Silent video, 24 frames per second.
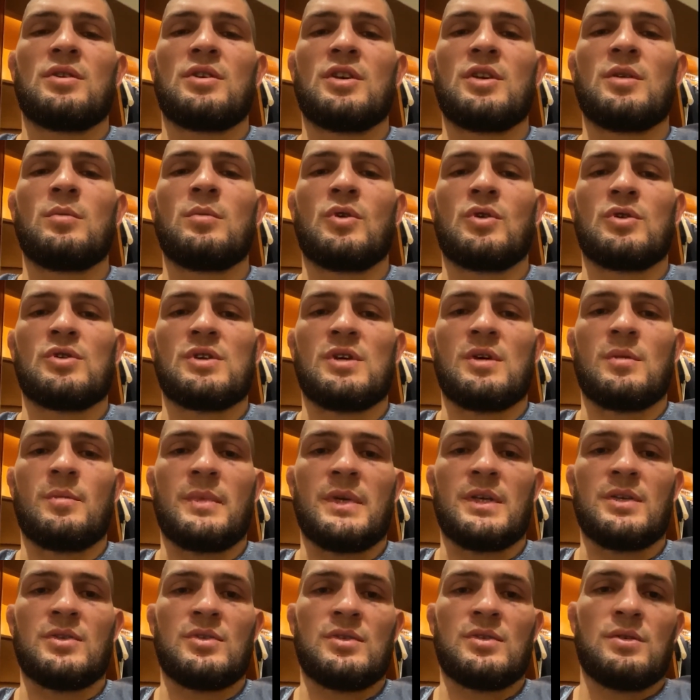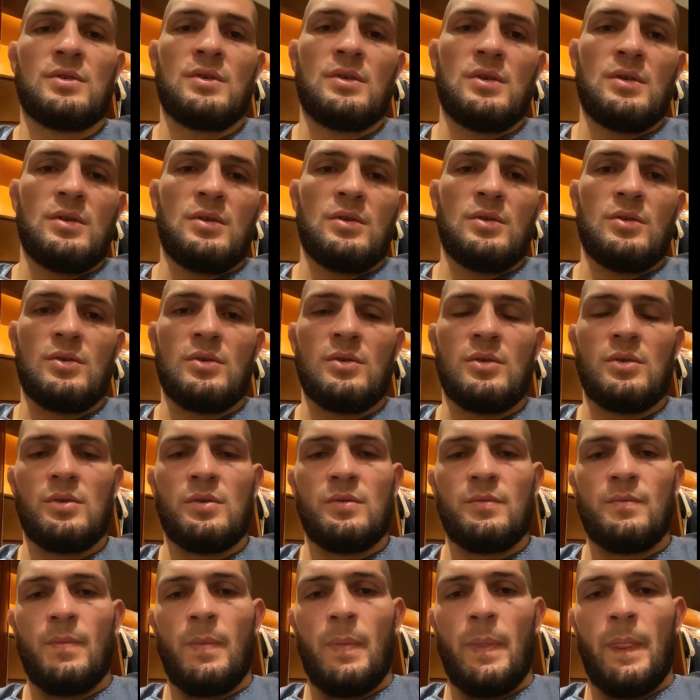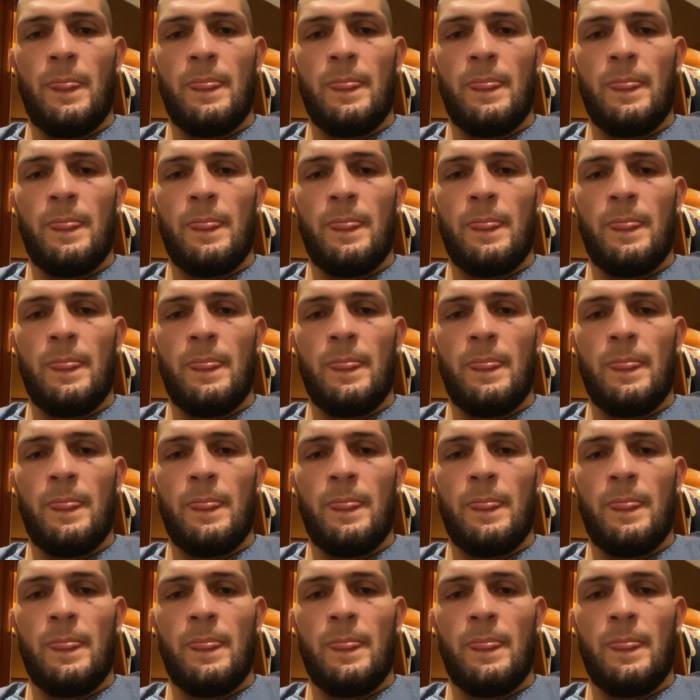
kickboxing match, you know.